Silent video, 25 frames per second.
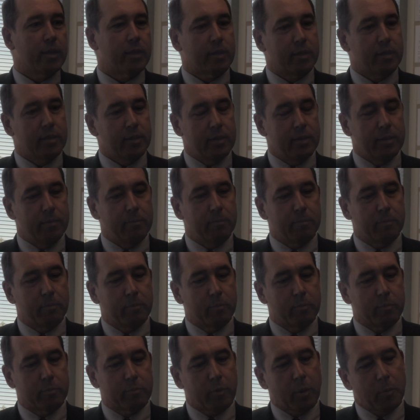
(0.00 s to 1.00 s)
the
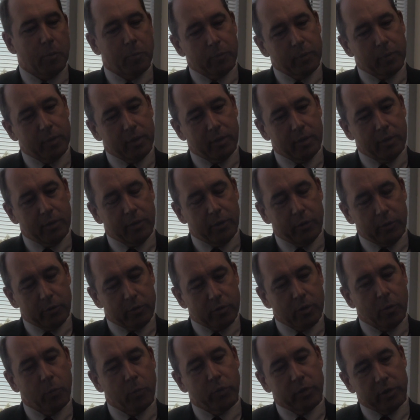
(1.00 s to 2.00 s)
probably
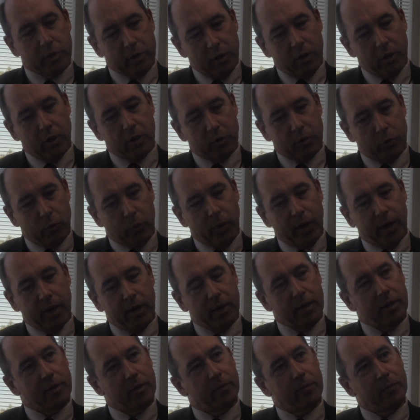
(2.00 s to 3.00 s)
somewhere along the
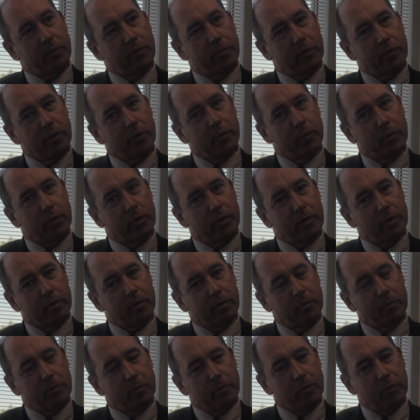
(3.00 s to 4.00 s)
way you would,
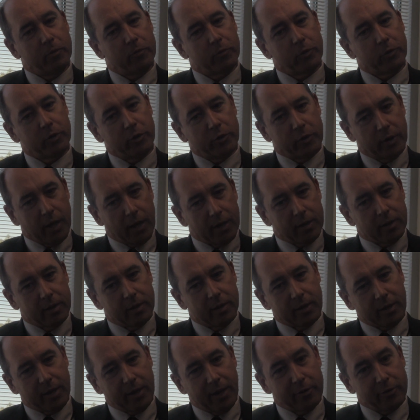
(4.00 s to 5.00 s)
before you got to
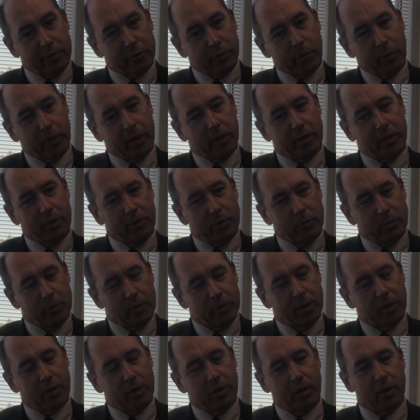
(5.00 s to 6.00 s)
the counterweight, you
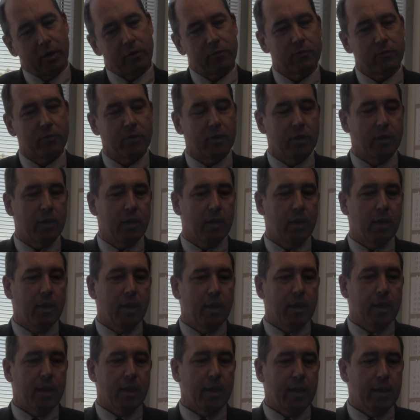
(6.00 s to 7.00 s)
would get off,
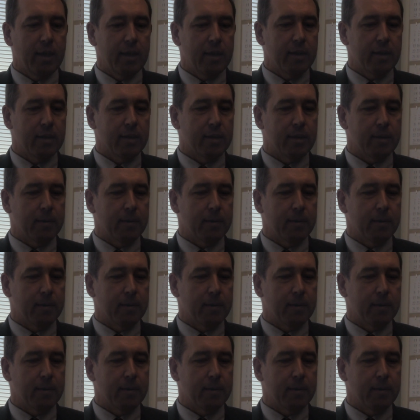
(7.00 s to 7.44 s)
and